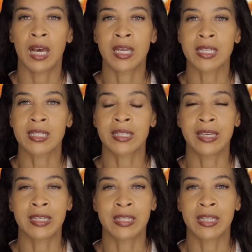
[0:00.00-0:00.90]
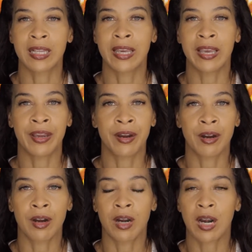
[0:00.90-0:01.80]

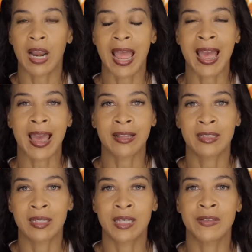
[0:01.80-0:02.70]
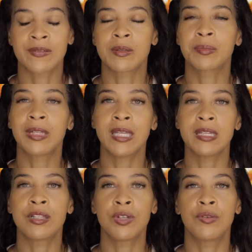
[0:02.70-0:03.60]
skincare actives,
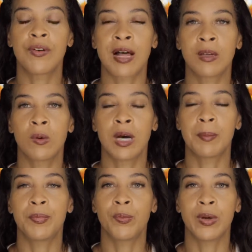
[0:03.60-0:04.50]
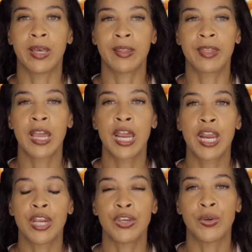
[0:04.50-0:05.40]
please do follow up with
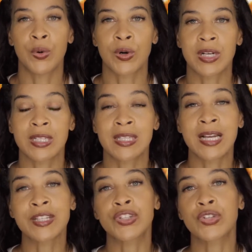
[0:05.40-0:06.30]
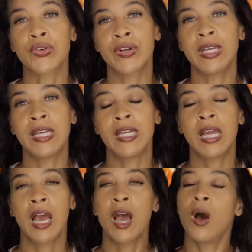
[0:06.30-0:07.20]
your
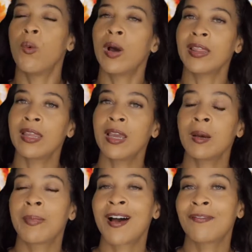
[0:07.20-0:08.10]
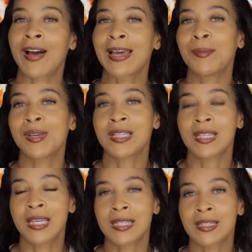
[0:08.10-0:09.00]
sunscreen. One thing about vitamin
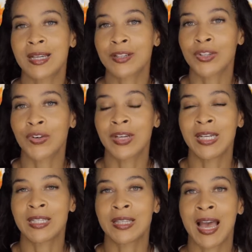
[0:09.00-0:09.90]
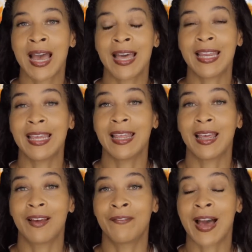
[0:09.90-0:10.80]
C and sunscreen is that
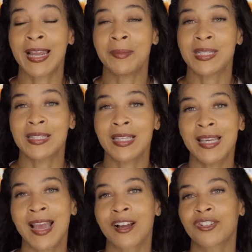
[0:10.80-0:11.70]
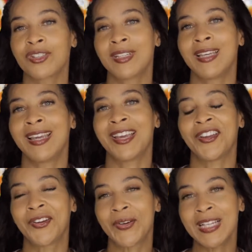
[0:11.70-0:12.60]
vitamin C actually
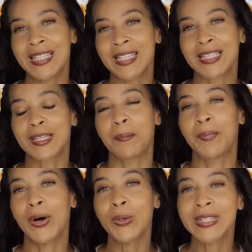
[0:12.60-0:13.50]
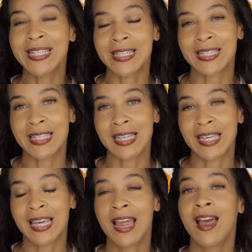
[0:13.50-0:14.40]
increases the
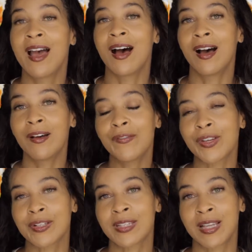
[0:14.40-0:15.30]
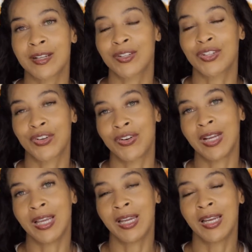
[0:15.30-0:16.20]
potency of your
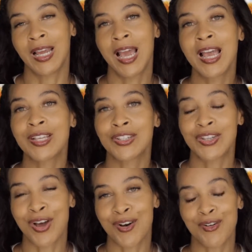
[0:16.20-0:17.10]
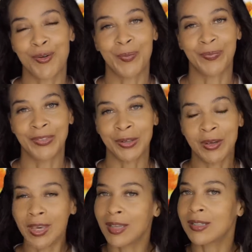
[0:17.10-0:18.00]
sunscreen. So you
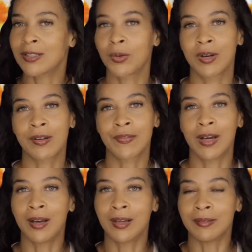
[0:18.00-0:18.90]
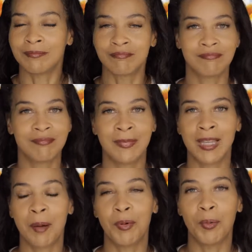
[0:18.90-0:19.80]
get sort of a
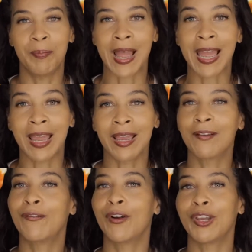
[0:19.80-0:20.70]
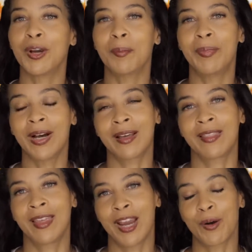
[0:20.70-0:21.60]
double bang for your
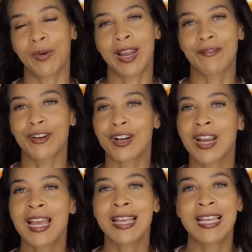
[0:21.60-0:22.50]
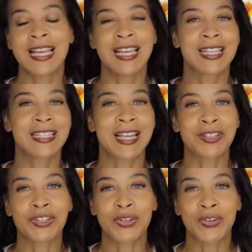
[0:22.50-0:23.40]
buck there. Whatever
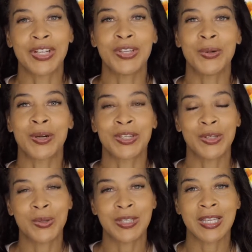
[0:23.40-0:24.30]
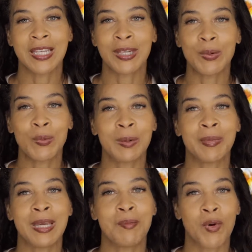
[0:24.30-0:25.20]
sunscreen you are using will
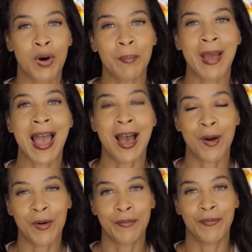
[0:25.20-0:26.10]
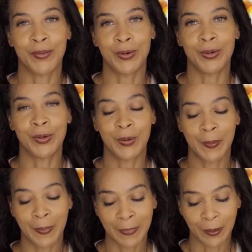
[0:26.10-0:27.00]
be more powerful
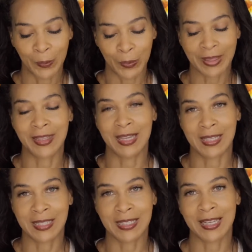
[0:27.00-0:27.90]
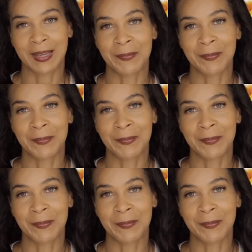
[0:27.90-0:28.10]
with this